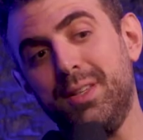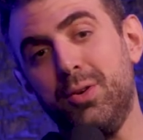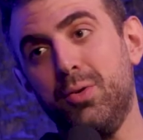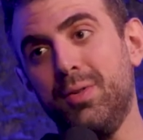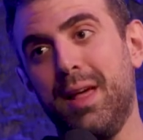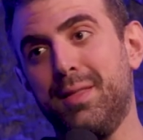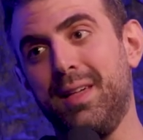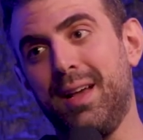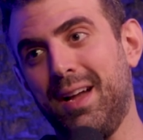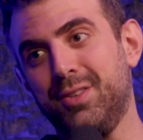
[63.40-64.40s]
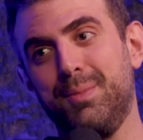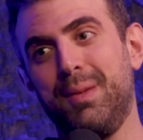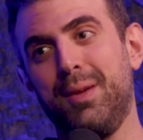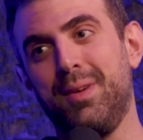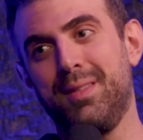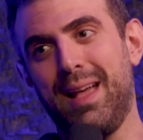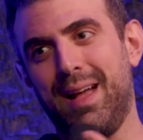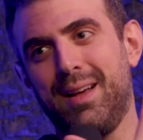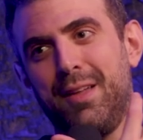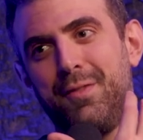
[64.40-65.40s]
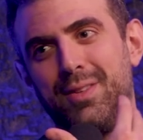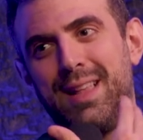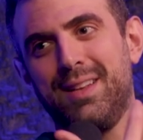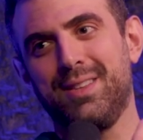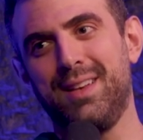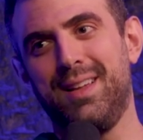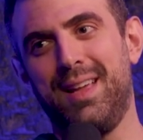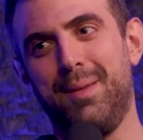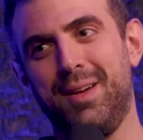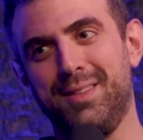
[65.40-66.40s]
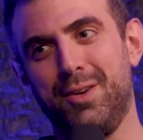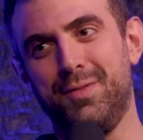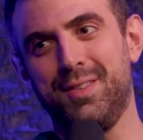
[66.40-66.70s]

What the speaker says: to see who they think I should be with. Because I feel like that's going to hit myself.